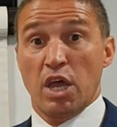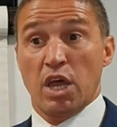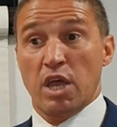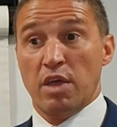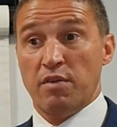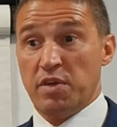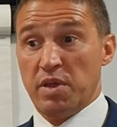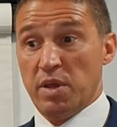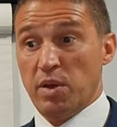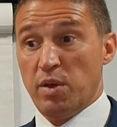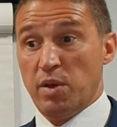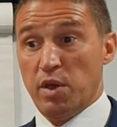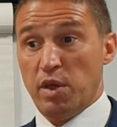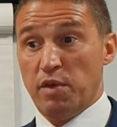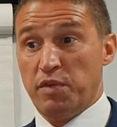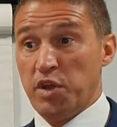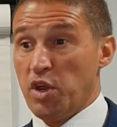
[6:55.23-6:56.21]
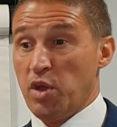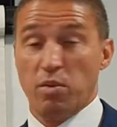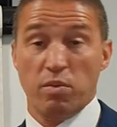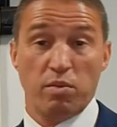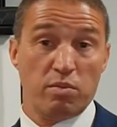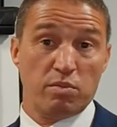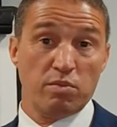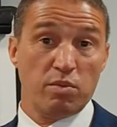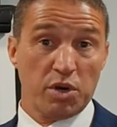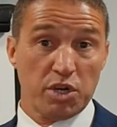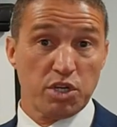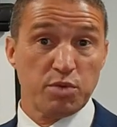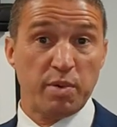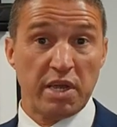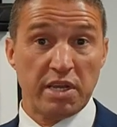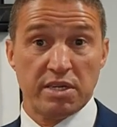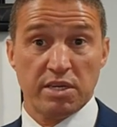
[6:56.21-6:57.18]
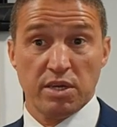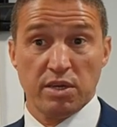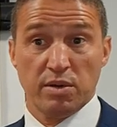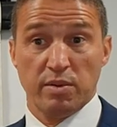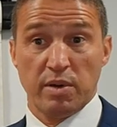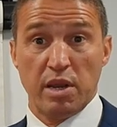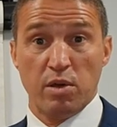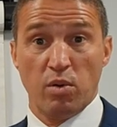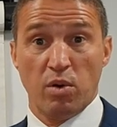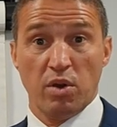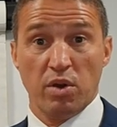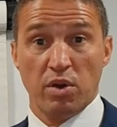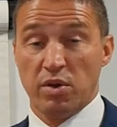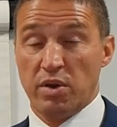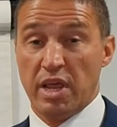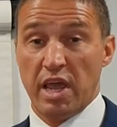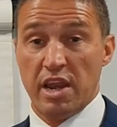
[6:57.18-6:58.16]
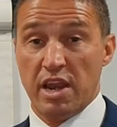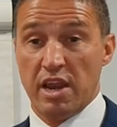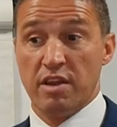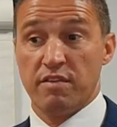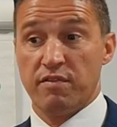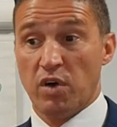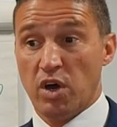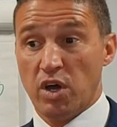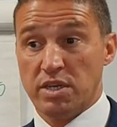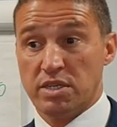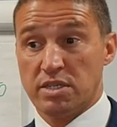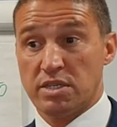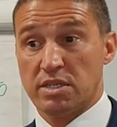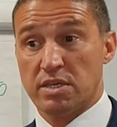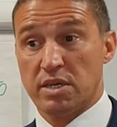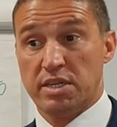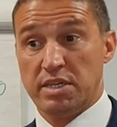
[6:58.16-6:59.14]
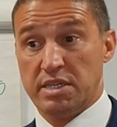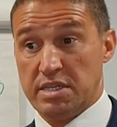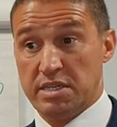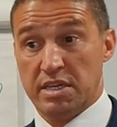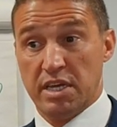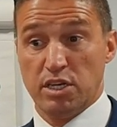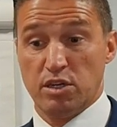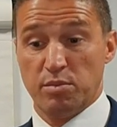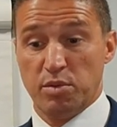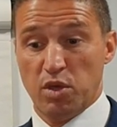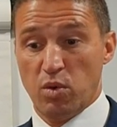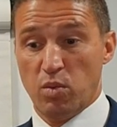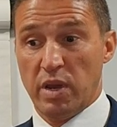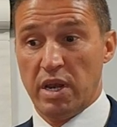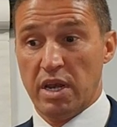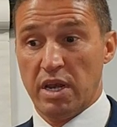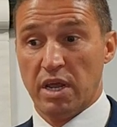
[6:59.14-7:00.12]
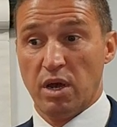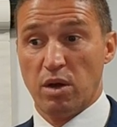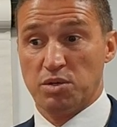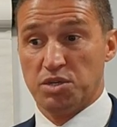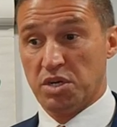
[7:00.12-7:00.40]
if you if you do want to speak to anyone and get any advice, it's DW Windows.